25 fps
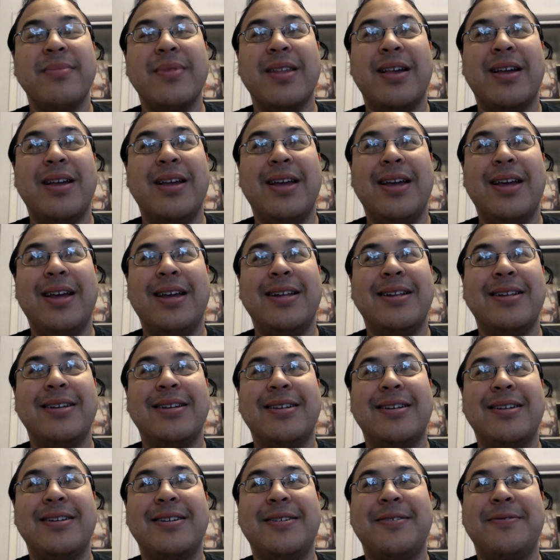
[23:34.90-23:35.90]
And
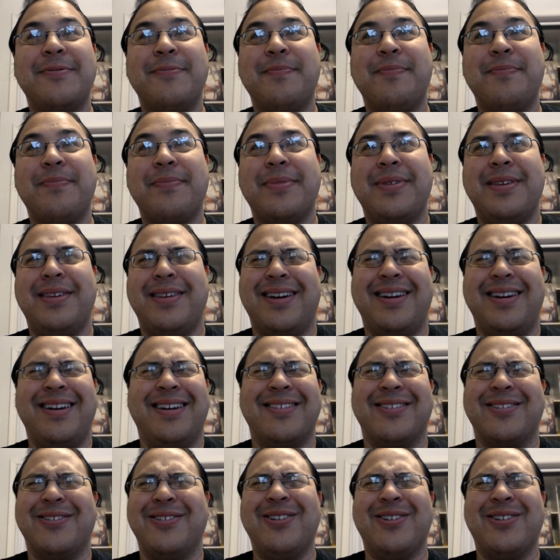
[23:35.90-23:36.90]
yeah,
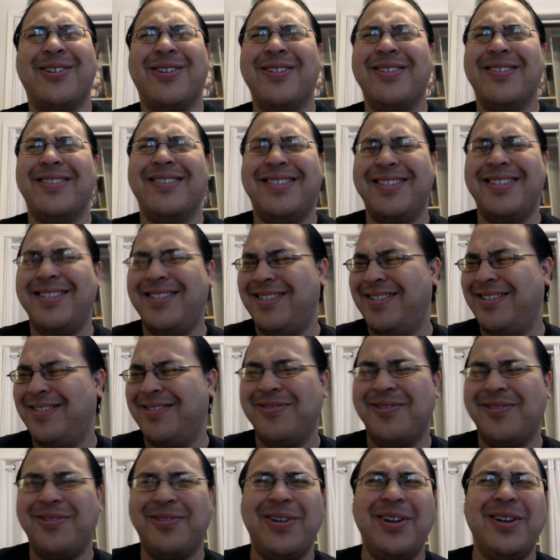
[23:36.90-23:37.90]
good card, just
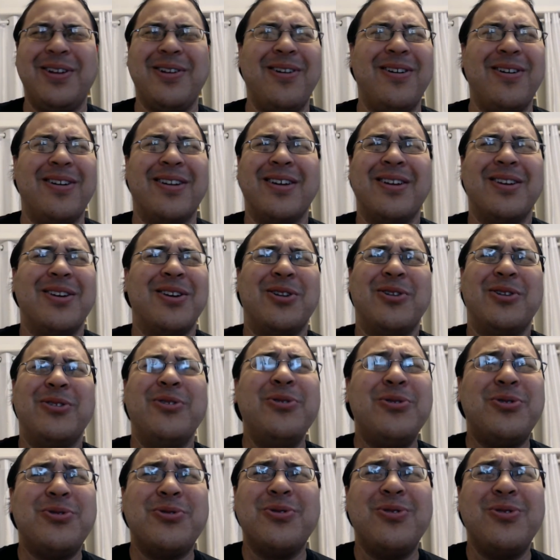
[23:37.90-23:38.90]
great card.
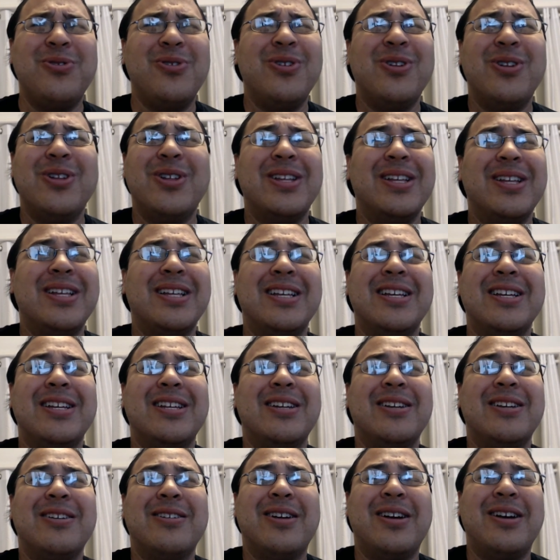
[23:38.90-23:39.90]
Neutral,
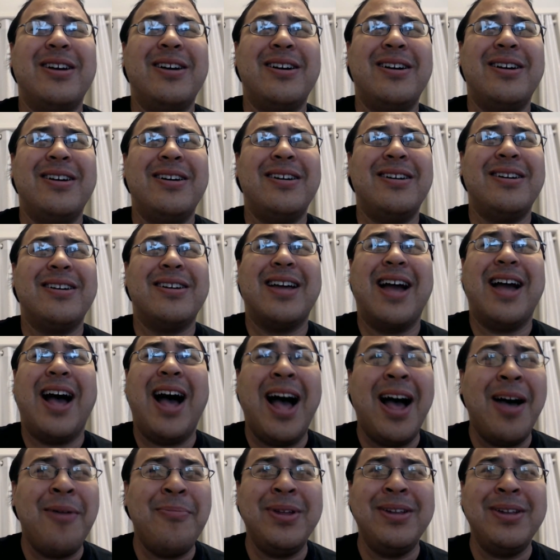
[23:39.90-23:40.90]

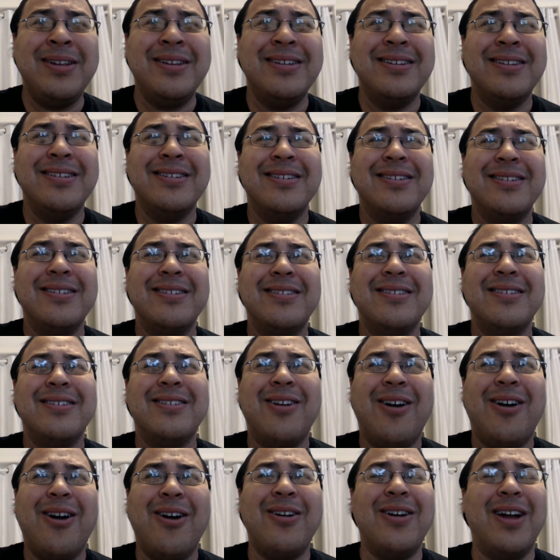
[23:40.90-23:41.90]
common
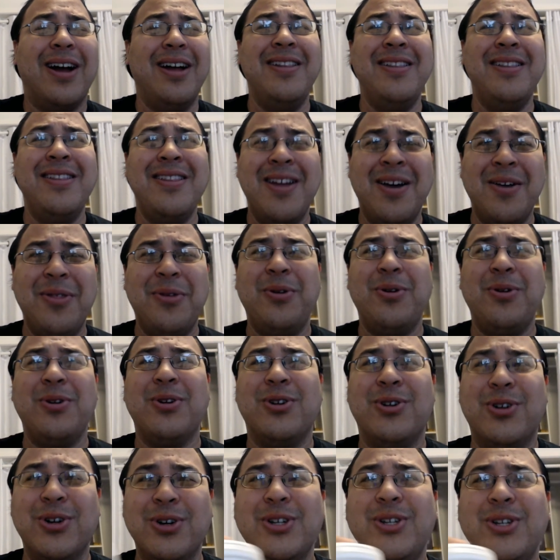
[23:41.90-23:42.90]
card, another
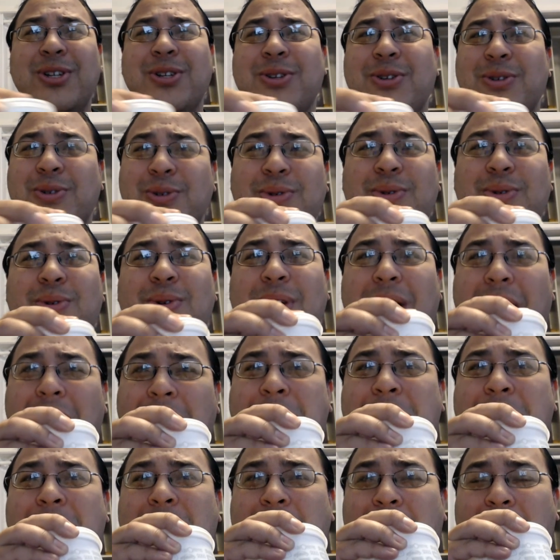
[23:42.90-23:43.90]
good neutral
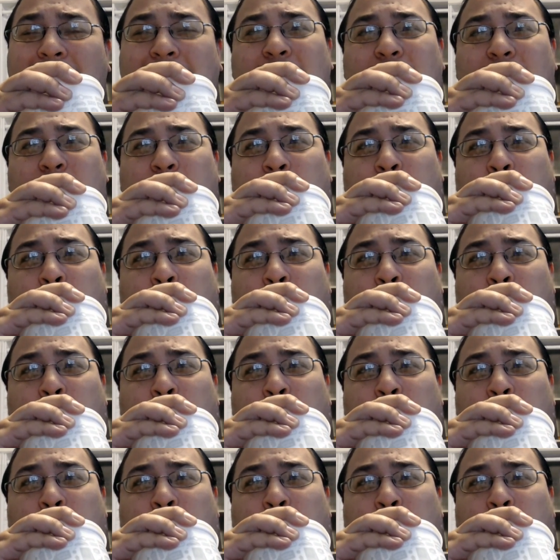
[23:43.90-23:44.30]
common card.